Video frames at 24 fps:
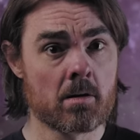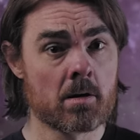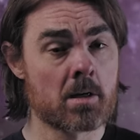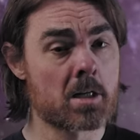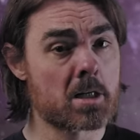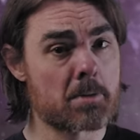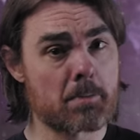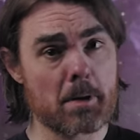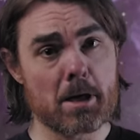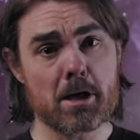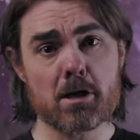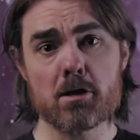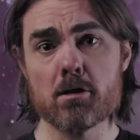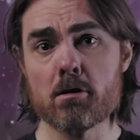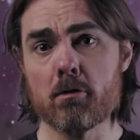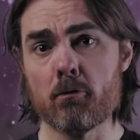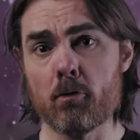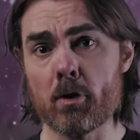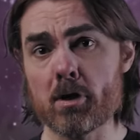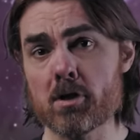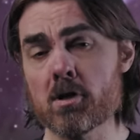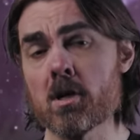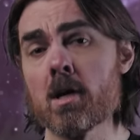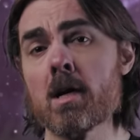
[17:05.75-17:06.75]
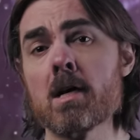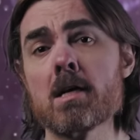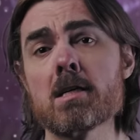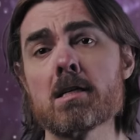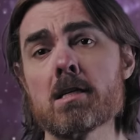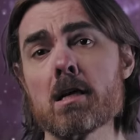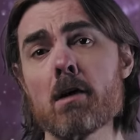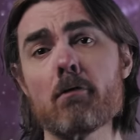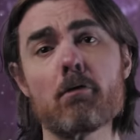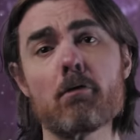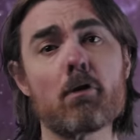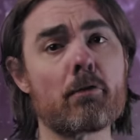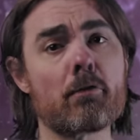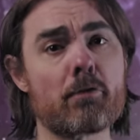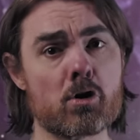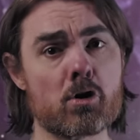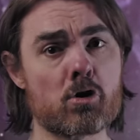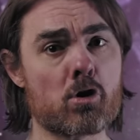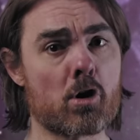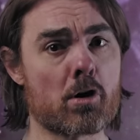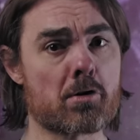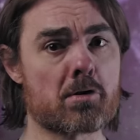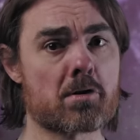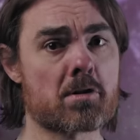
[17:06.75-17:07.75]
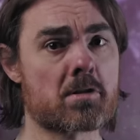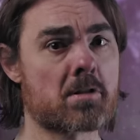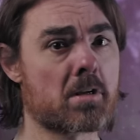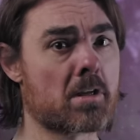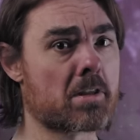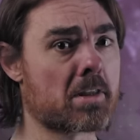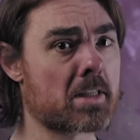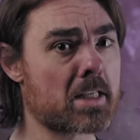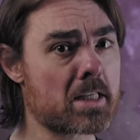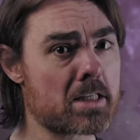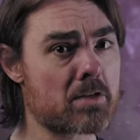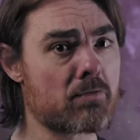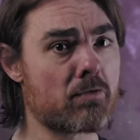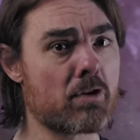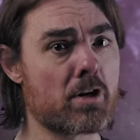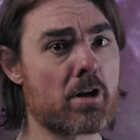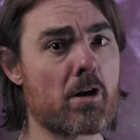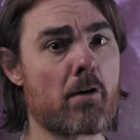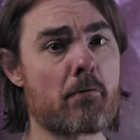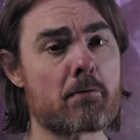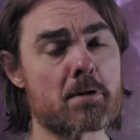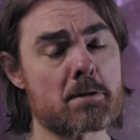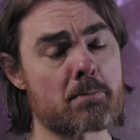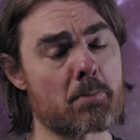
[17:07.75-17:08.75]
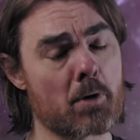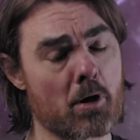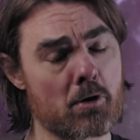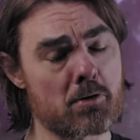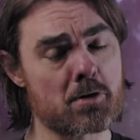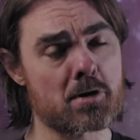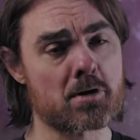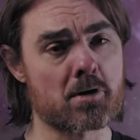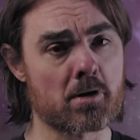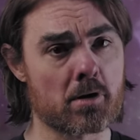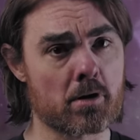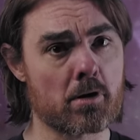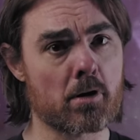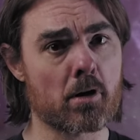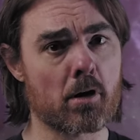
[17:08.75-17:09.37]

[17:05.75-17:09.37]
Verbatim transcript: Speaking of which, several of you noticed that this video was posted